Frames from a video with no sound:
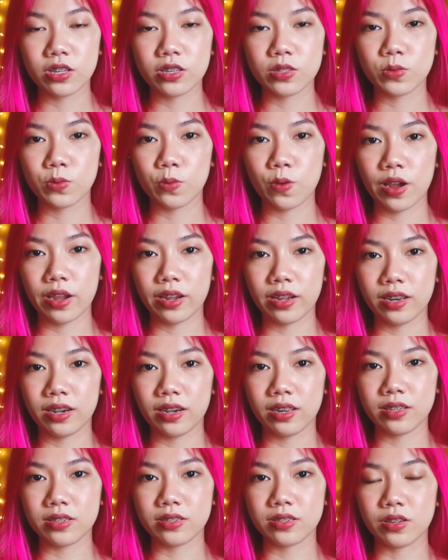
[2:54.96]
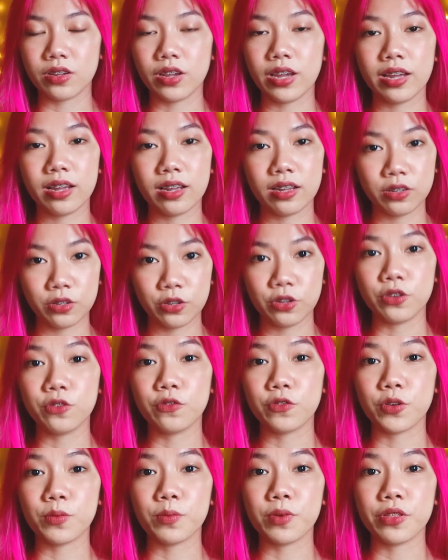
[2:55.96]
that's why it is good
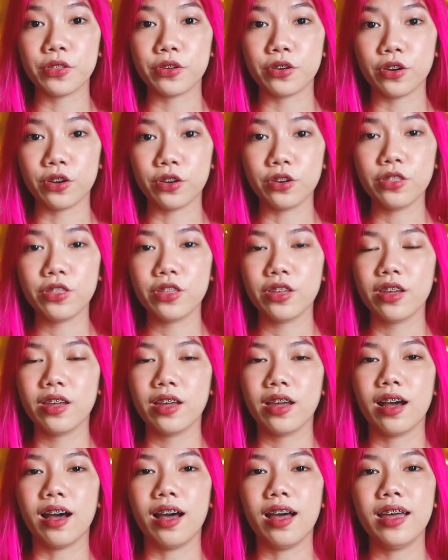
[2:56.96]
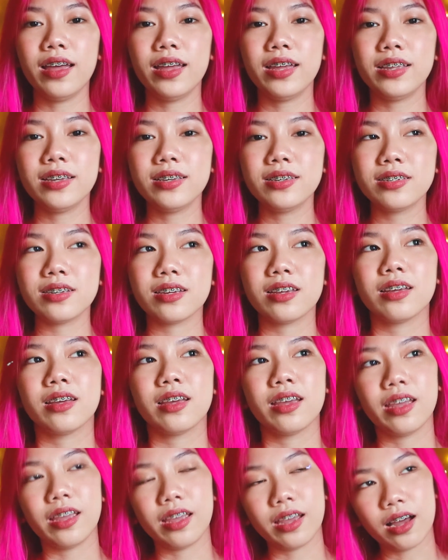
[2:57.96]
for Mother Earth, and
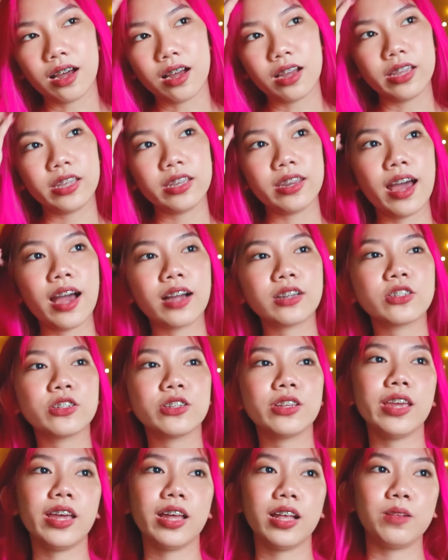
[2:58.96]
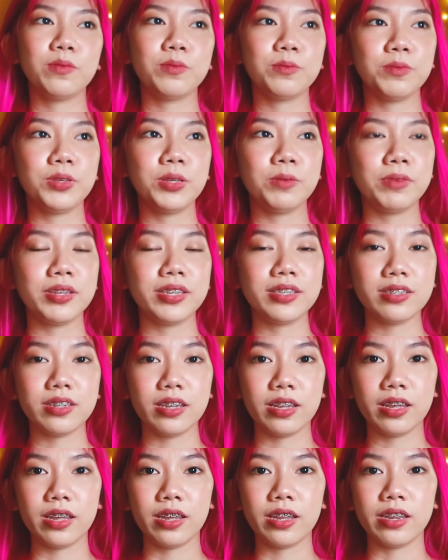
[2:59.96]
it actually helped me
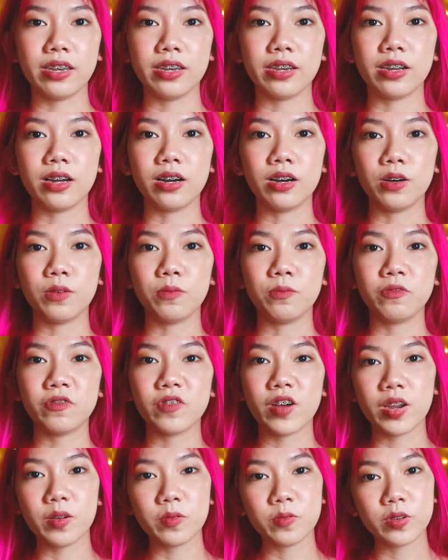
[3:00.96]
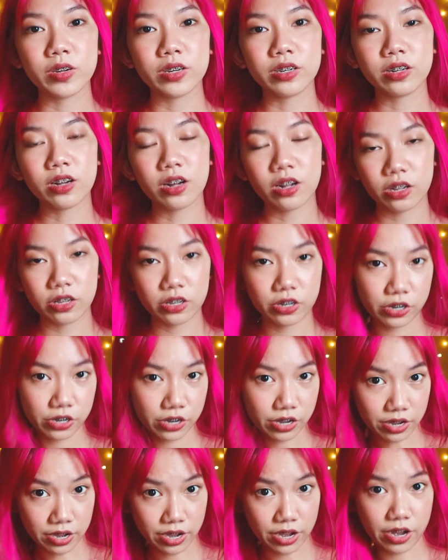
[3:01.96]
maintain vibrant colored
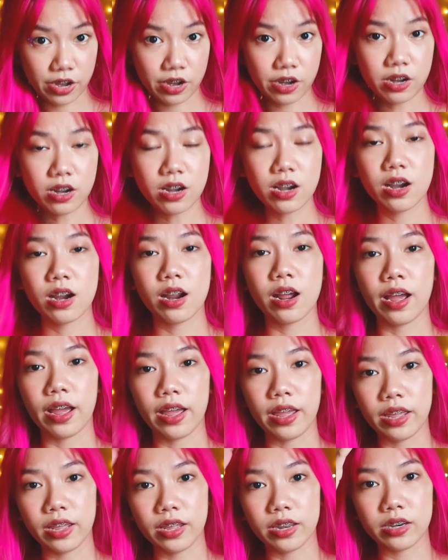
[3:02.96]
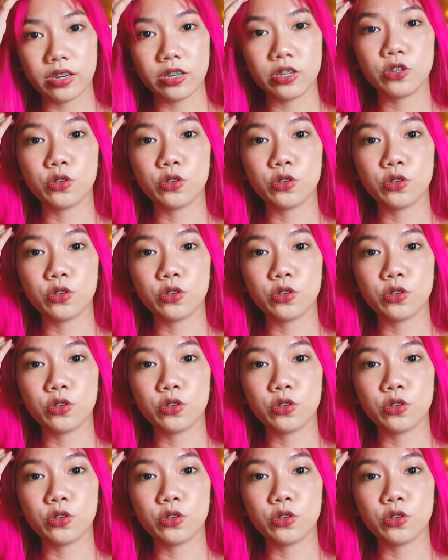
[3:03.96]
hair, and it